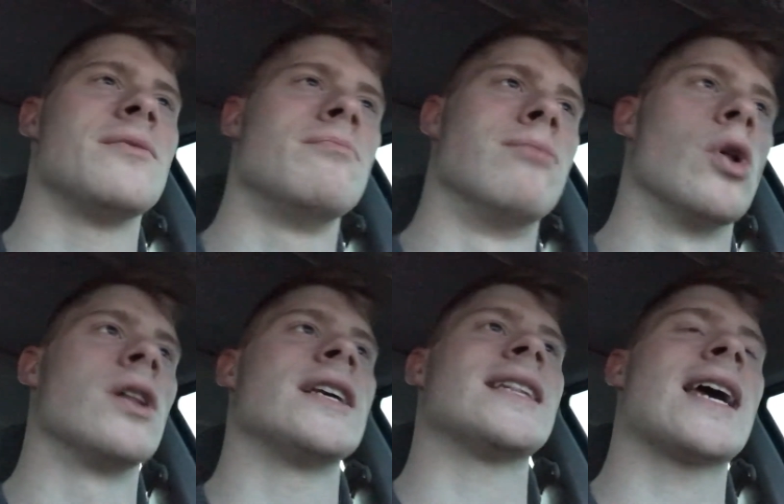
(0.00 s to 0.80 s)
You
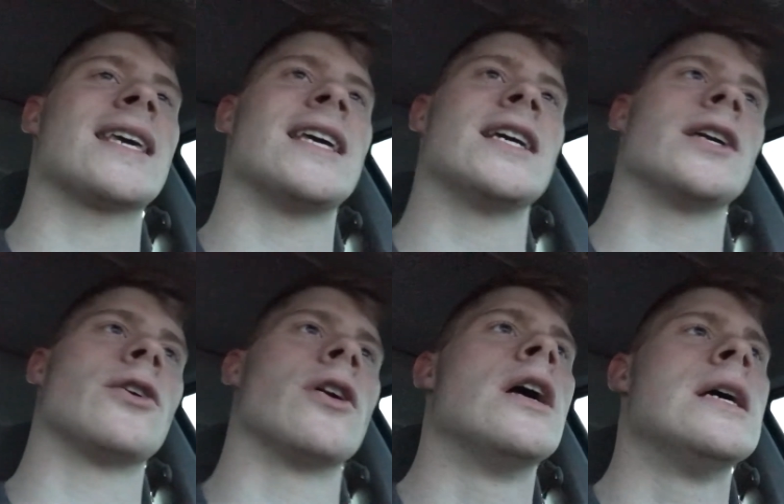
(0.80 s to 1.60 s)
bullying that kid,
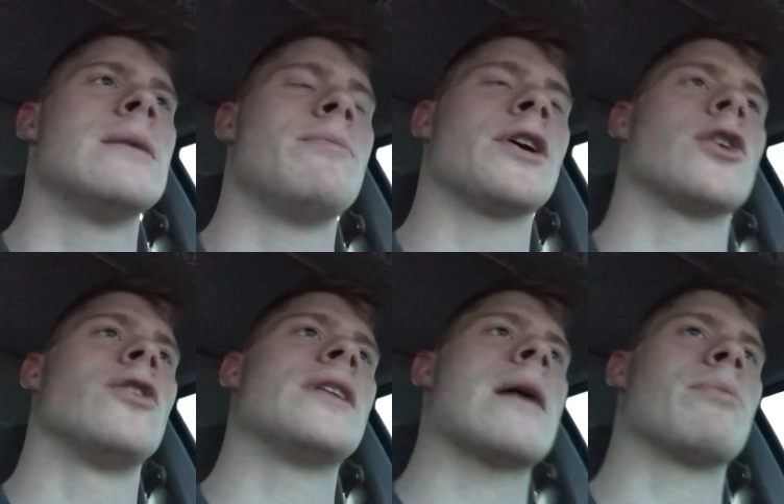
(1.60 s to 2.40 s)
or picking
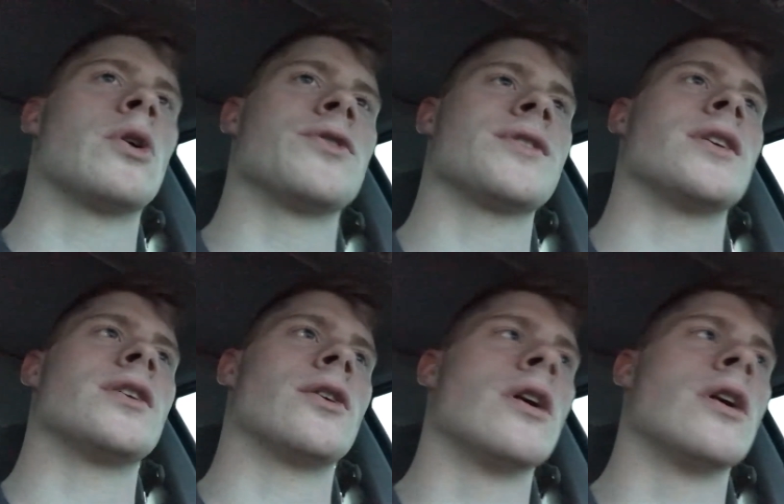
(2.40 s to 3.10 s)
on that person,